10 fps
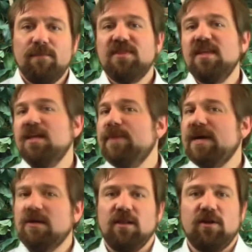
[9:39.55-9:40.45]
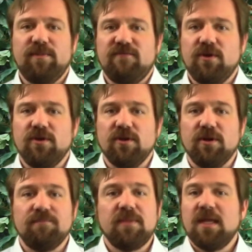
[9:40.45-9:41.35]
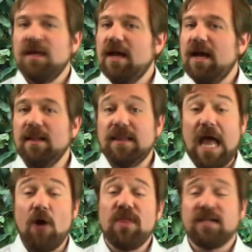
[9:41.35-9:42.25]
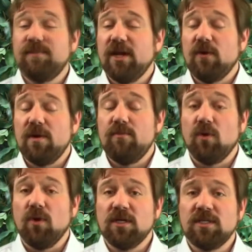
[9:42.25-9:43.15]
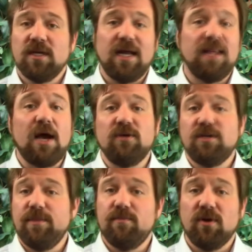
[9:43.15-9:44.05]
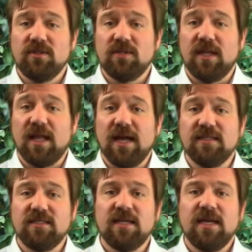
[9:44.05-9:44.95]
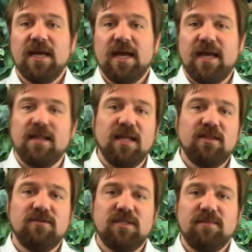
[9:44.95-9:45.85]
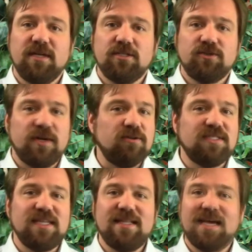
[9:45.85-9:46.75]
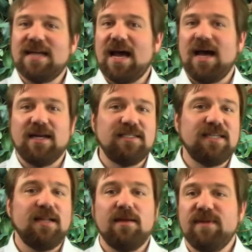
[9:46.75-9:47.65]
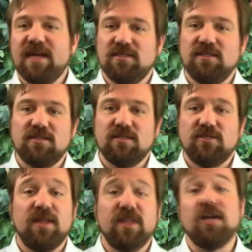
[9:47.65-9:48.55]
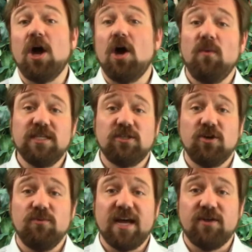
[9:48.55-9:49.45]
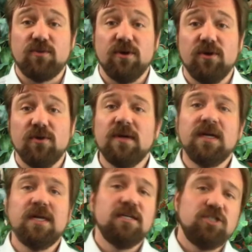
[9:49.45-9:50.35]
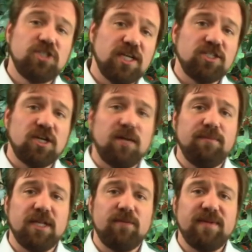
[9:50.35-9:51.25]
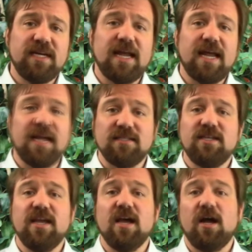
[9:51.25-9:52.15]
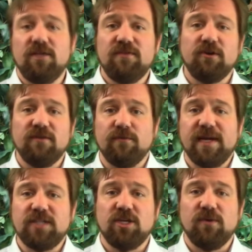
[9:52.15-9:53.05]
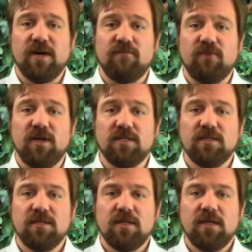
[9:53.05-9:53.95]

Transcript: But think about it a little bit further. Allow that to be a report, allow it to be personalized, and let those administrators see that on a daily basis. So they can always go back through, change it up a little bit, and see all of their information right up front.